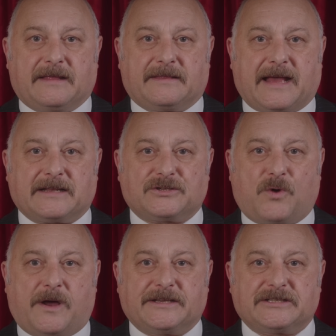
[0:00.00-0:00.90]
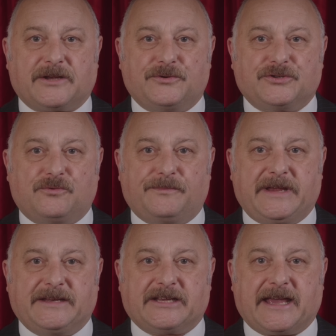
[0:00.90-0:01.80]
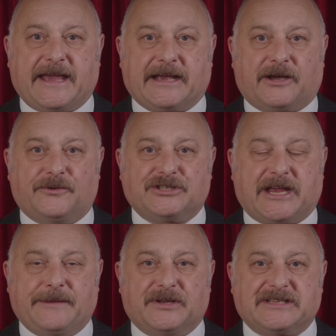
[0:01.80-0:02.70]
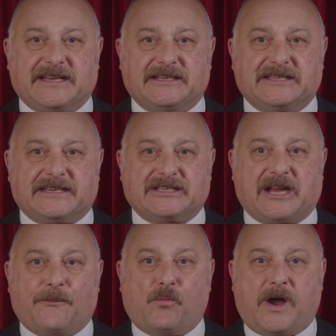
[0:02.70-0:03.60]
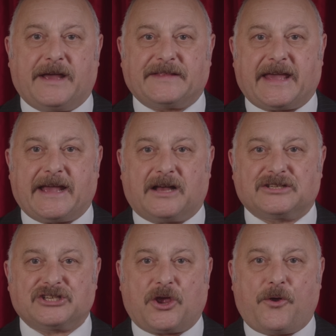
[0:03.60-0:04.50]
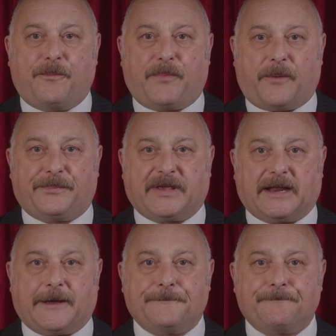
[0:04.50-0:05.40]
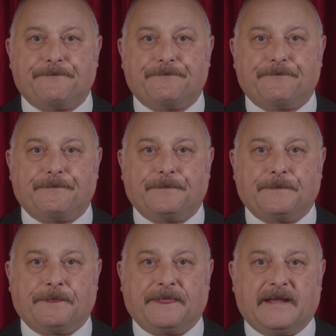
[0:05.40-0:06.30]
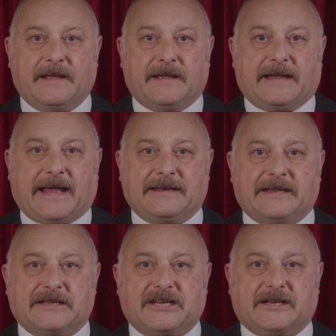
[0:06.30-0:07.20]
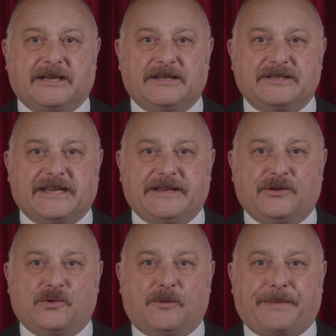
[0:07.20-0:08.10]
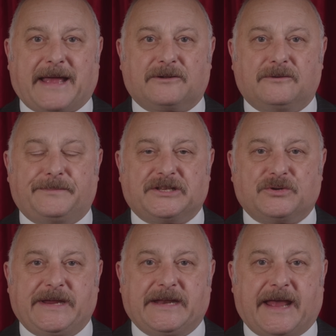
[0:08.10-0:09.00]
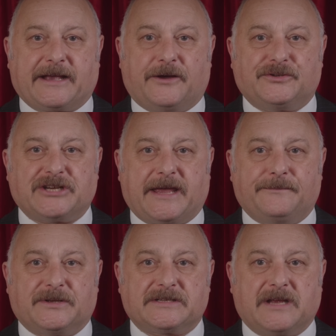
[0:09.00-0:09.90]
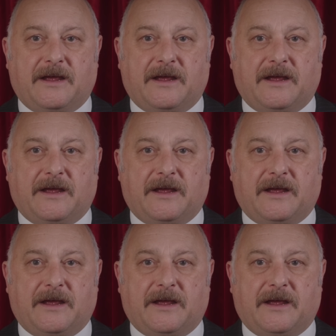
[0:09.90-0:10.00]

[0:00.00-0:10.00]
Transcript: That's why social media echo chambers exist and why they are so popular. And it's a continual battle between echo chambers,